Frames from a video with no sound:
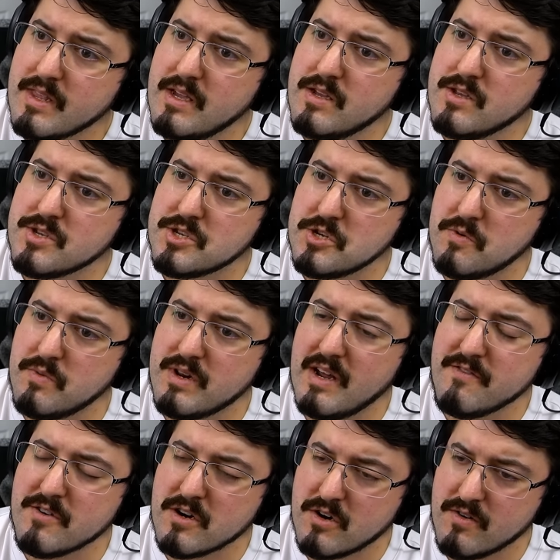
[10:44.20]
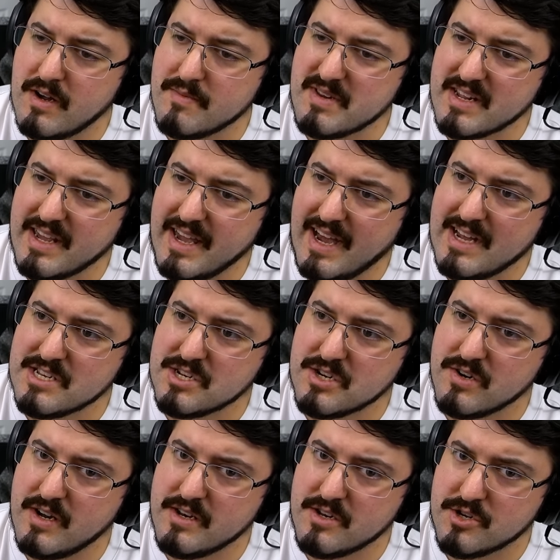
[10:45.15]
So, whatever corrupted
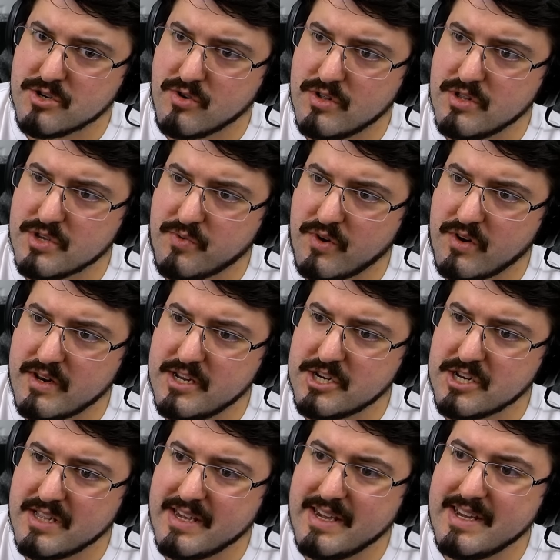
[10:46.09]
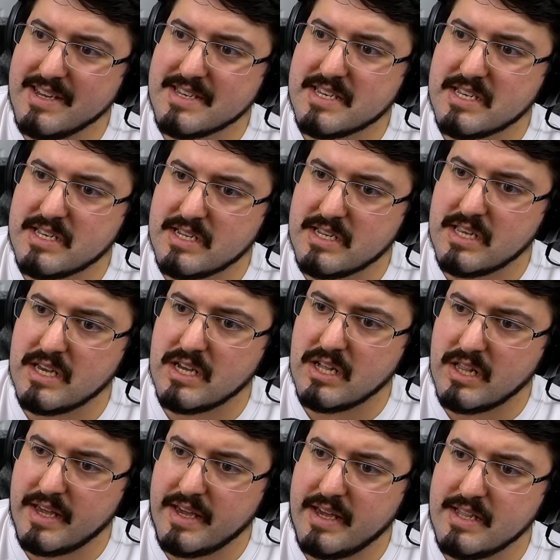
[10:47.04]
Gaster and destroyed this world initially is
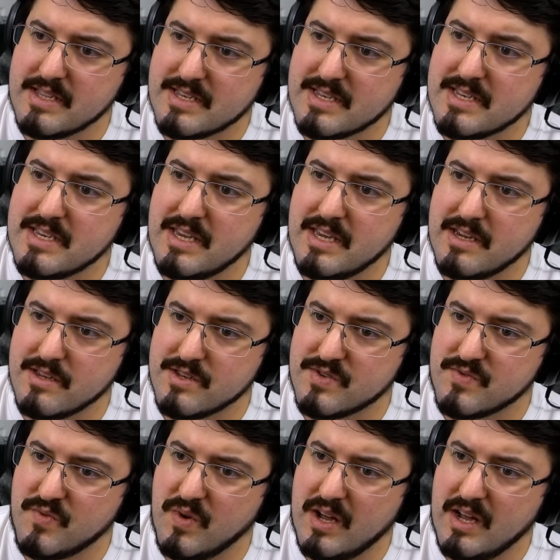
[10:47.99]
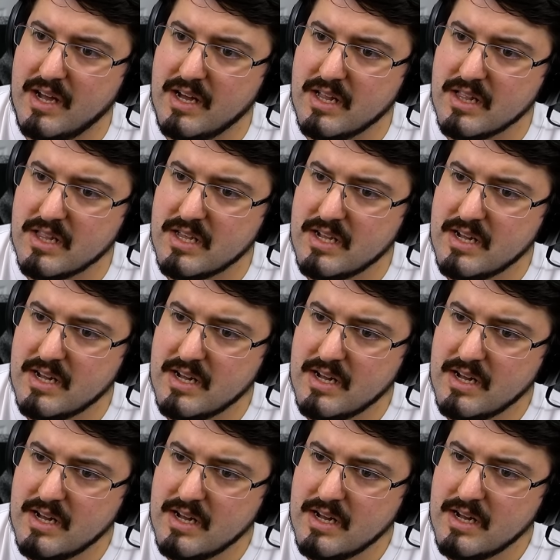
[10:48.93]
still in C as well.
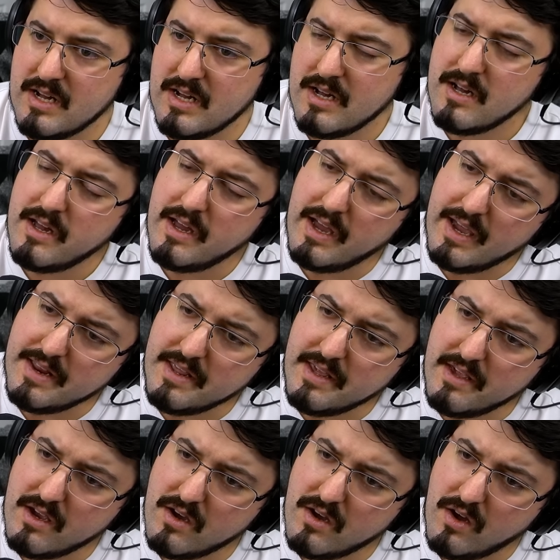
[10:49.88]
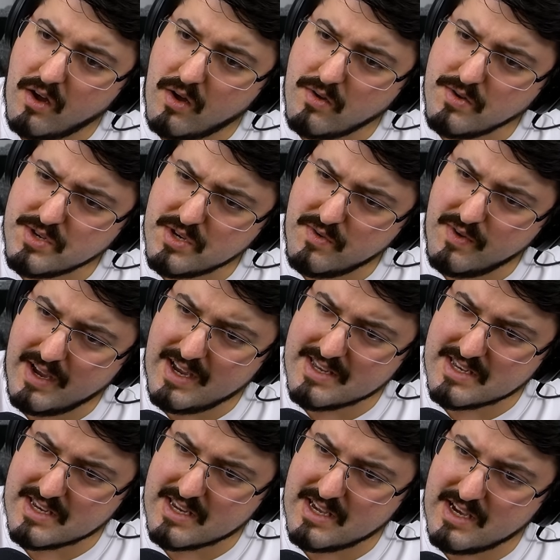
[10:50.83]
And he also
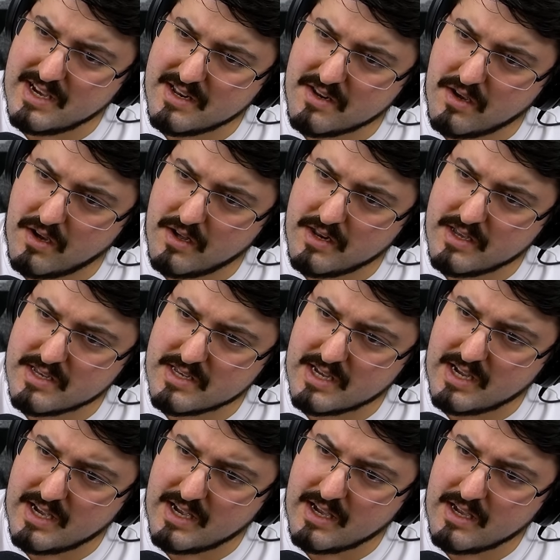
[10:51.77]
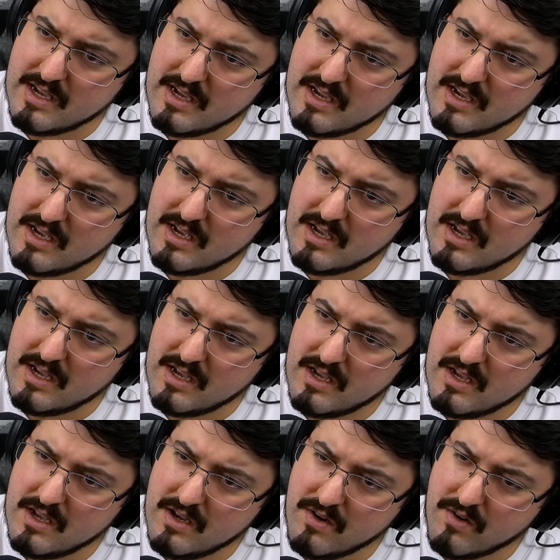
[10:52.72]
has a cut on his eye
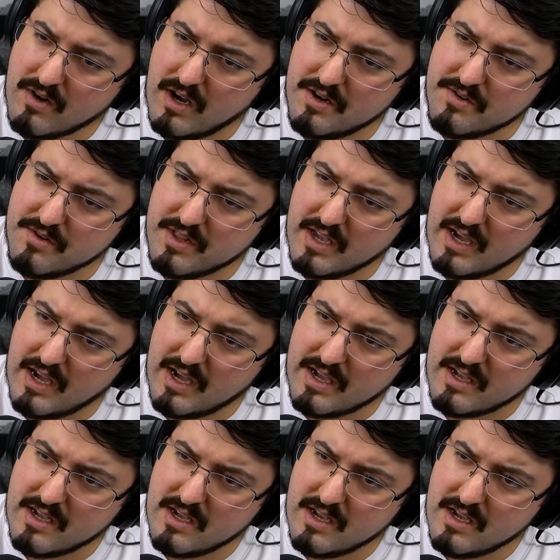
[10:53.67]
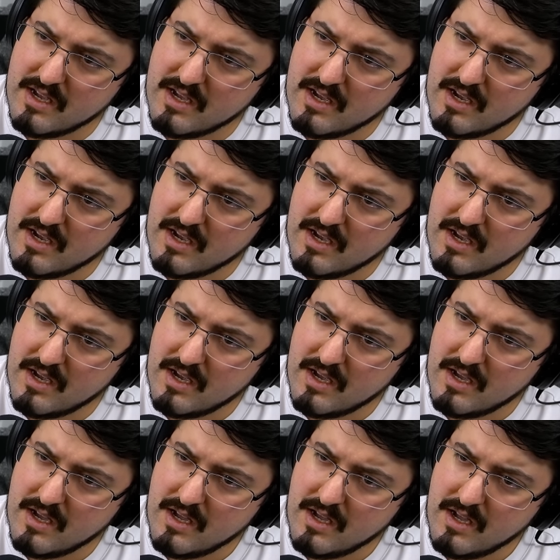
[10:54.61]
or under the eye.
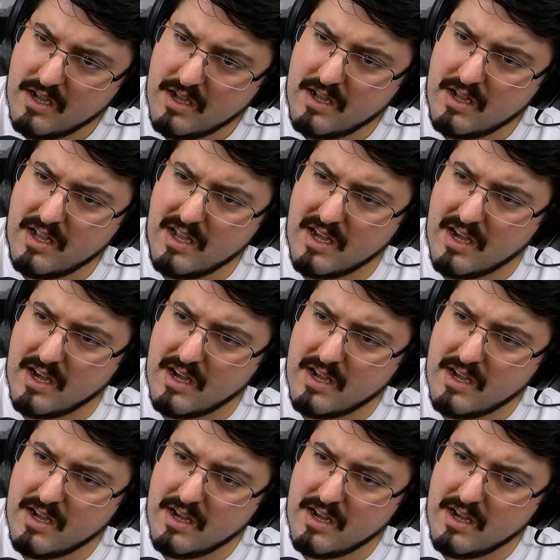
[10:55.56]
Huh.